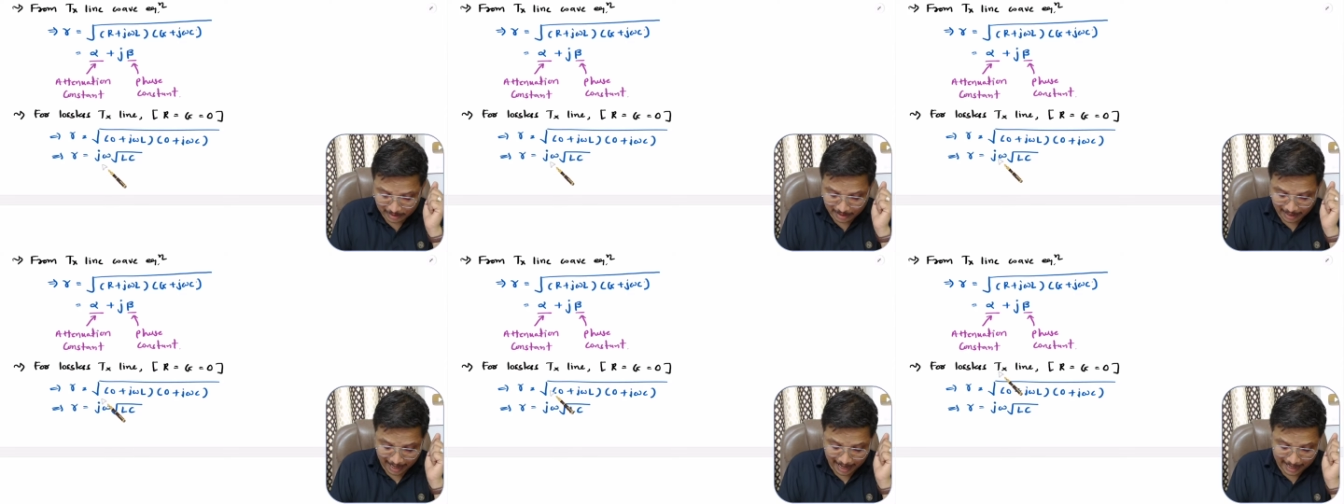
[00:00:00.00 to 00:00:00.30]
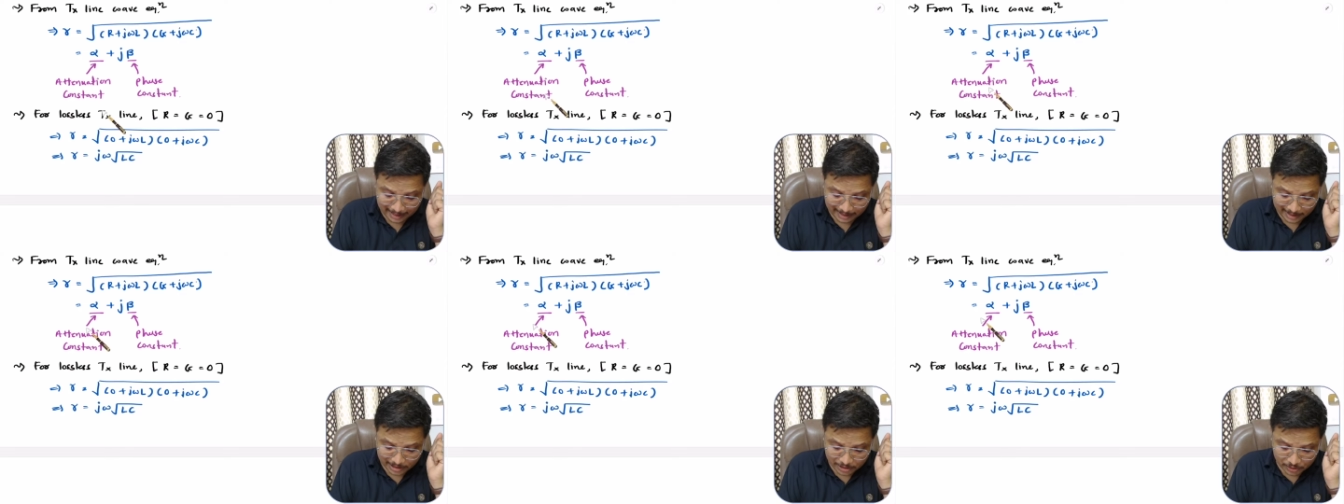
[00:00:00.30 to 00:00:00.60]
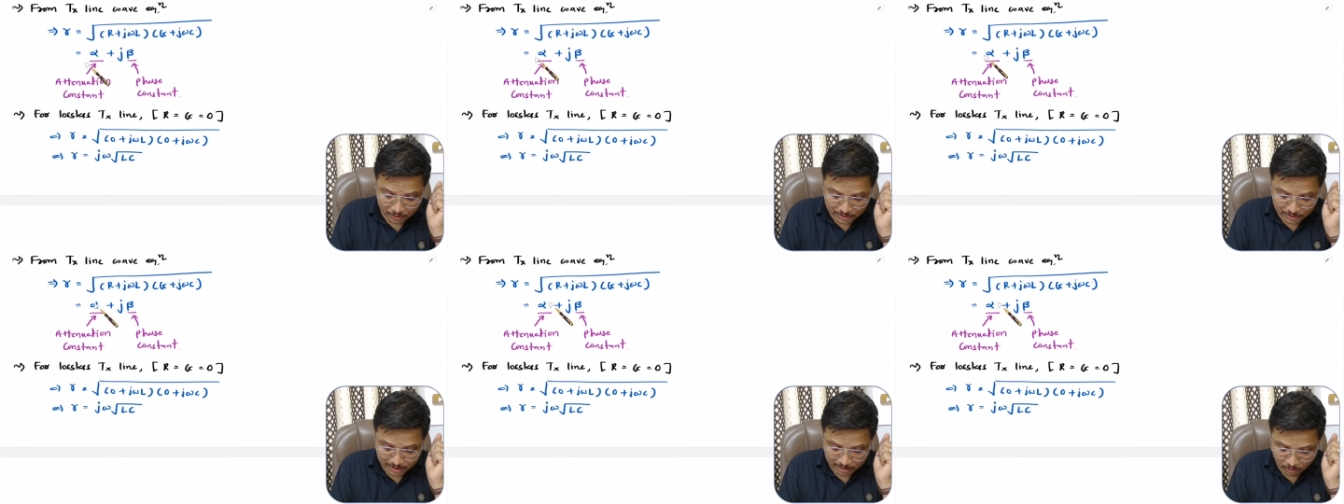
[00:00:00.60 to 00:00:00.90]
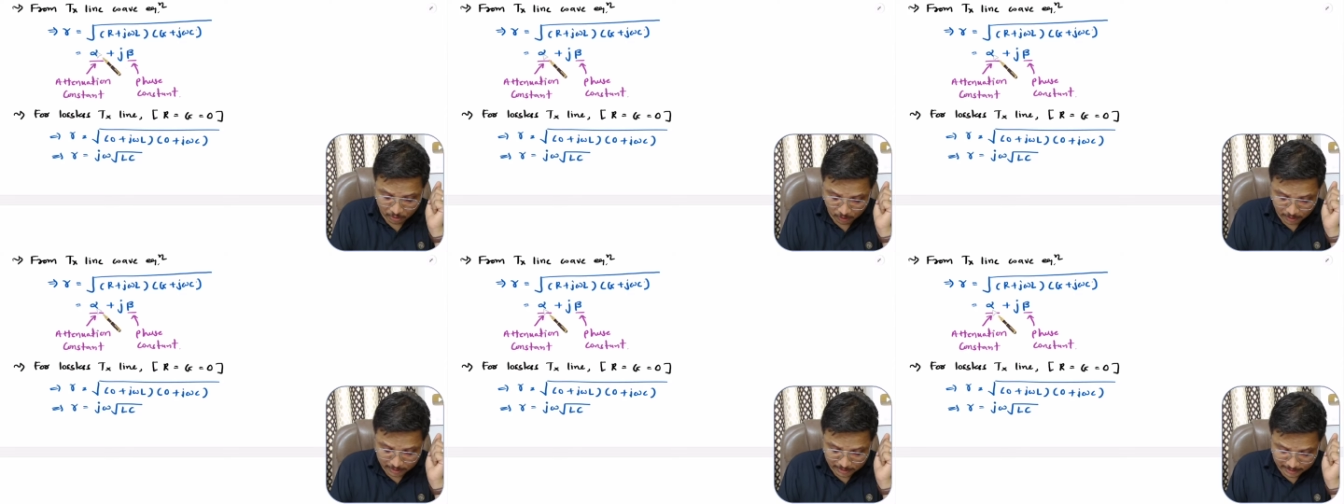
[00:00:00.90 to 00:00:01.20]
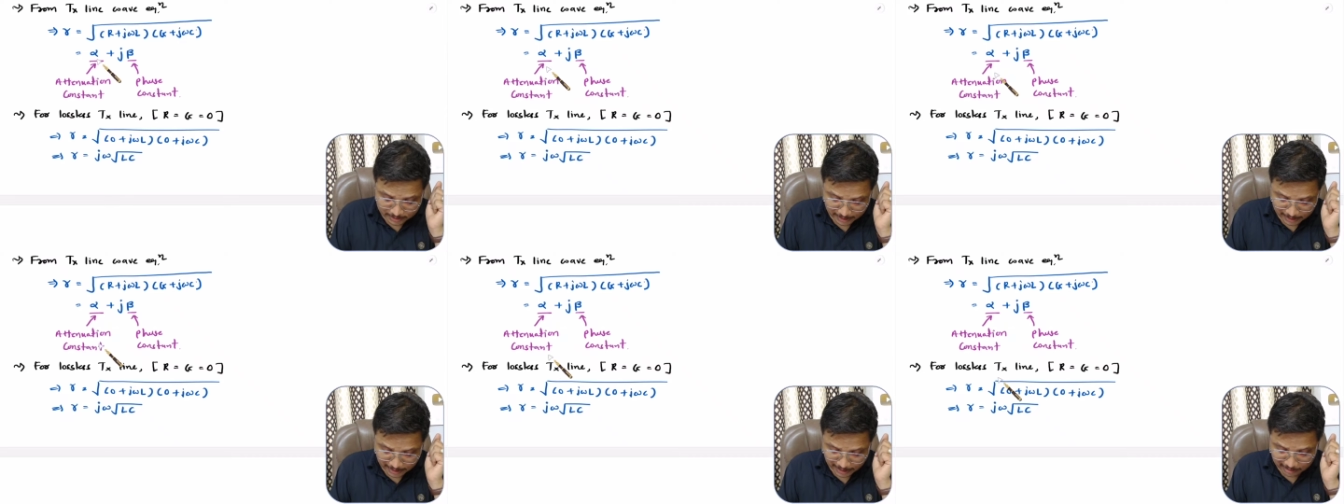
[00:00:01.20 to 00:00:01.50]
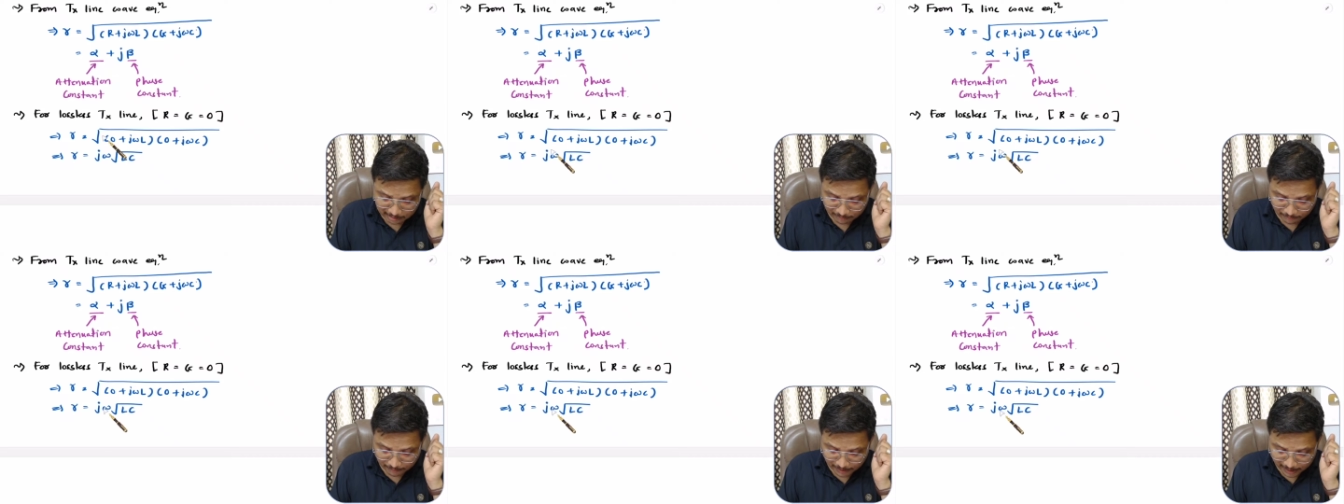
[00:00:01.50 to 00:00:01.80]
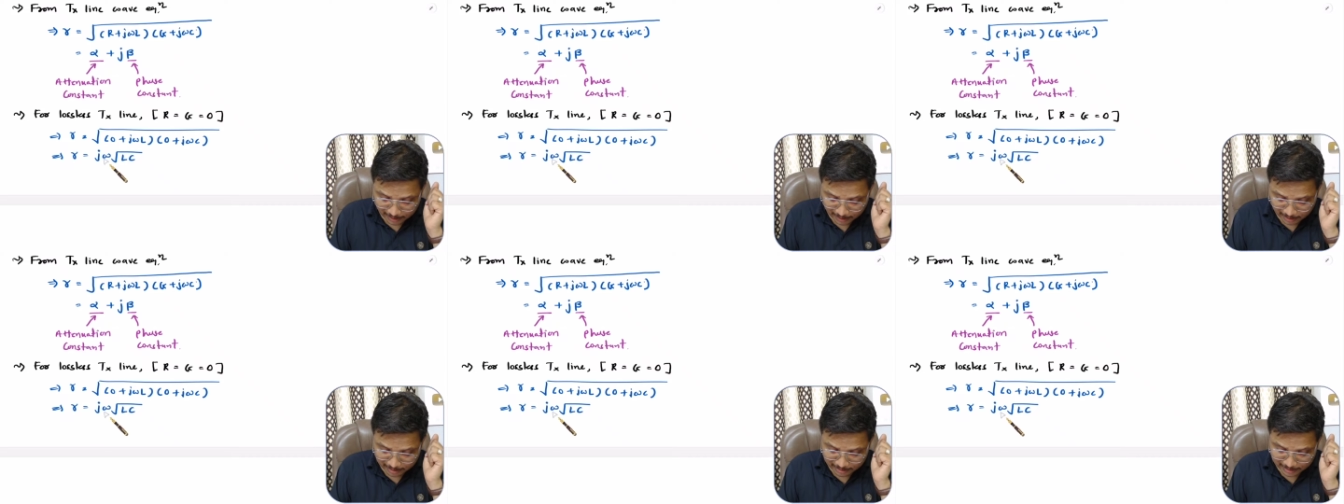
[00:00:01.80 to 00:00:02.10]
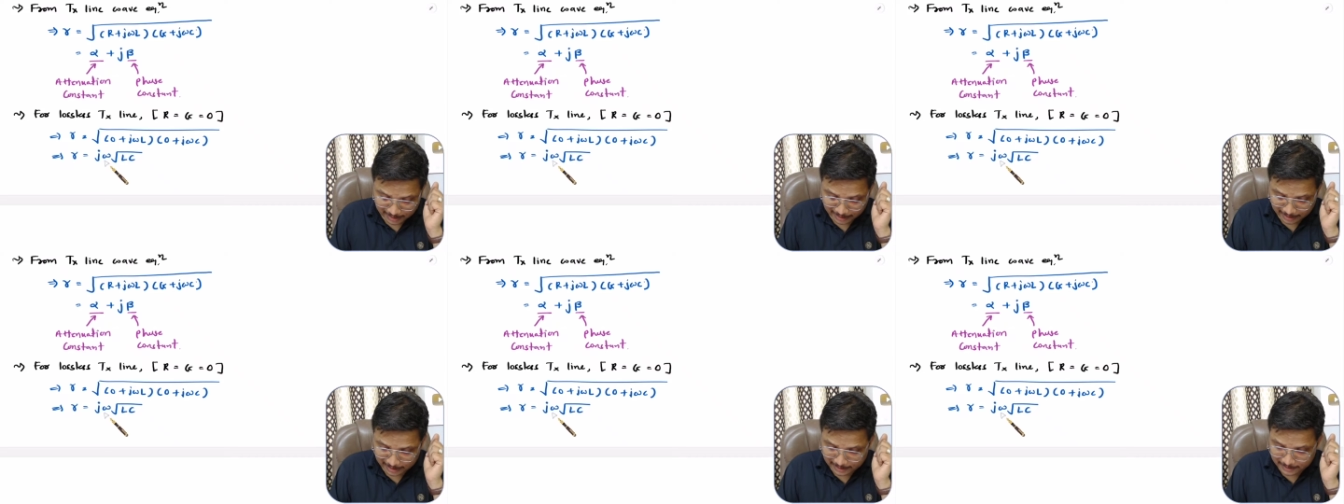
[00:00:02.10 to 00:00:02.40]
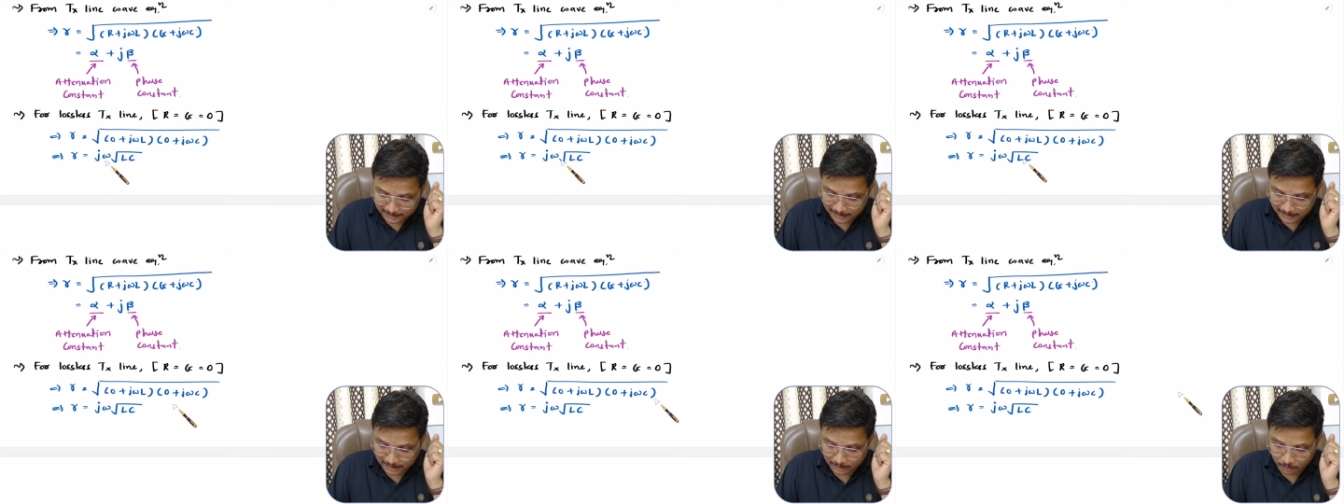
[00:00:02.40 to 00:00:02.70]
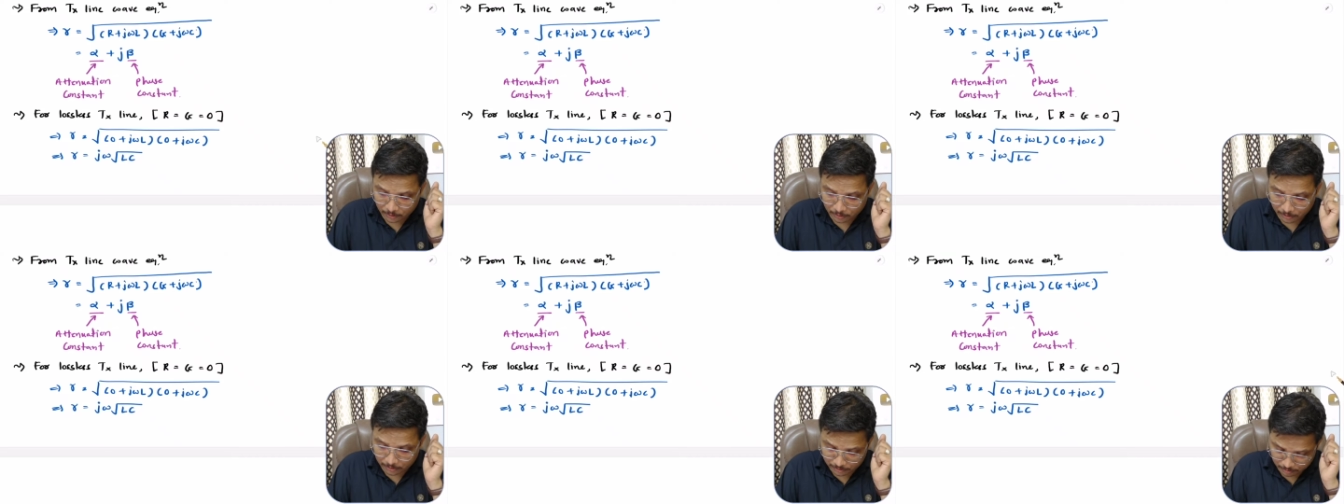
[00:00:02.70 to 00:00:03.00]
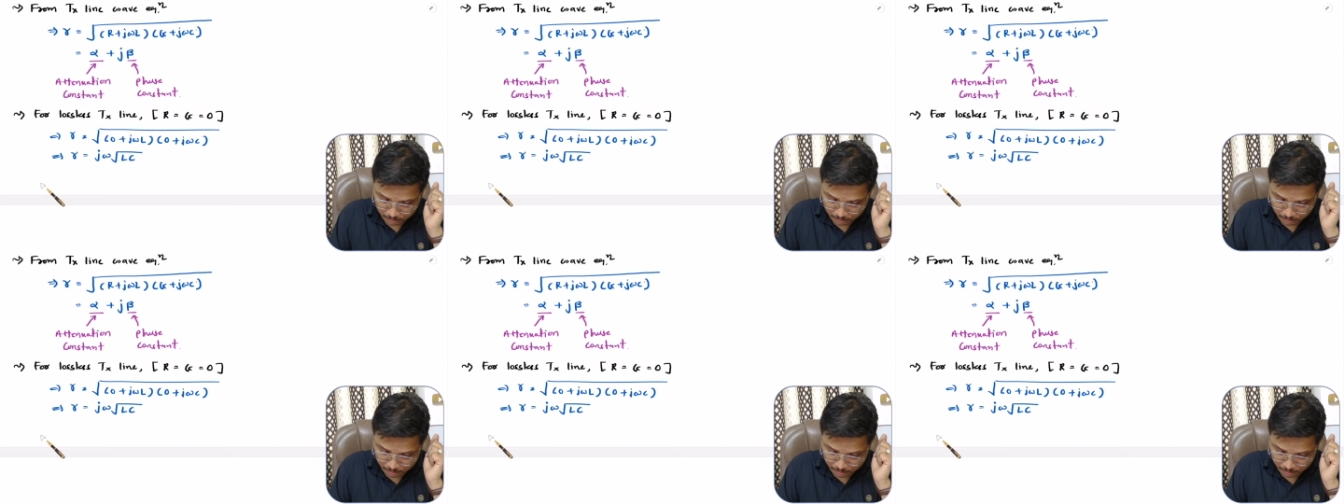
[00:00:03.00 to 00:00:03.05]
attenuation constant alpha that is 0.